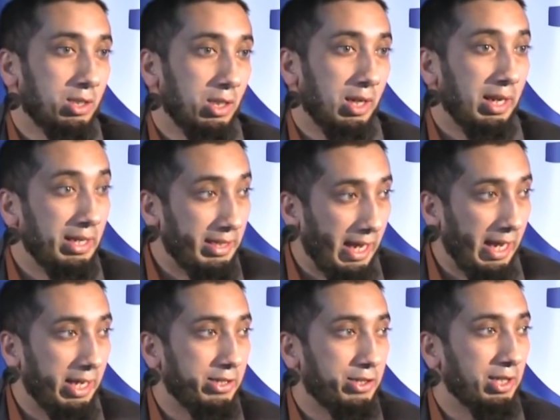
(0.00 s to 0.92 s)
to
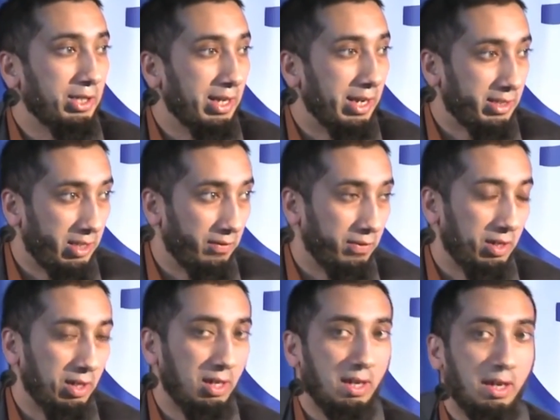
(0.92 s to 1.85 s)
engage in the
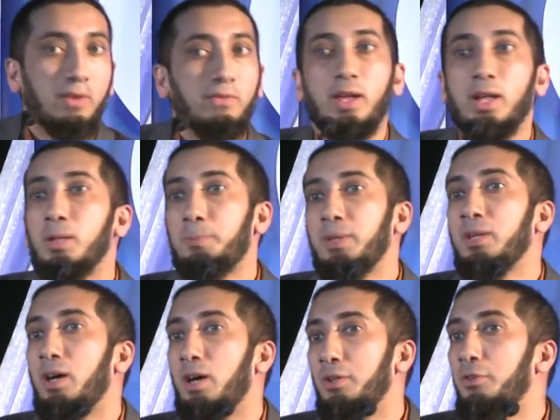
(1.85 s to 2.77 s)
activity of
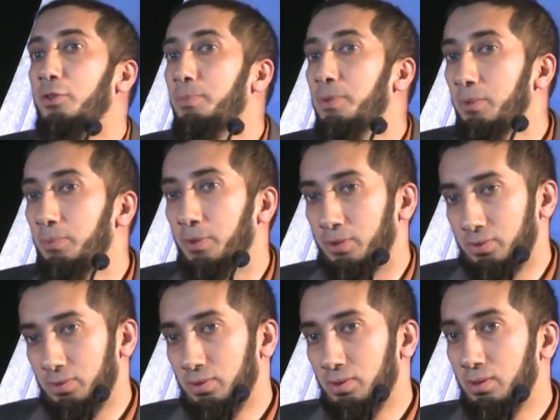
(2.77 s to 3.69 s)
helping other
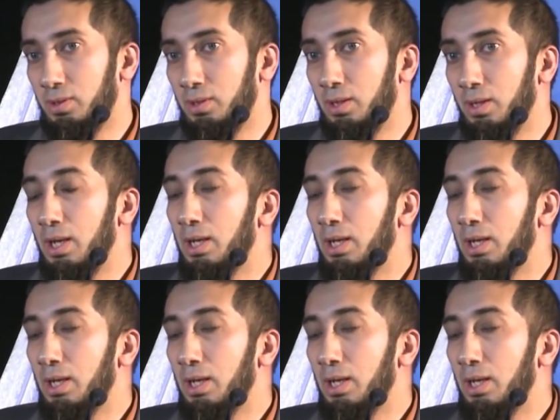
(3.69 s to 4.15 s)
people.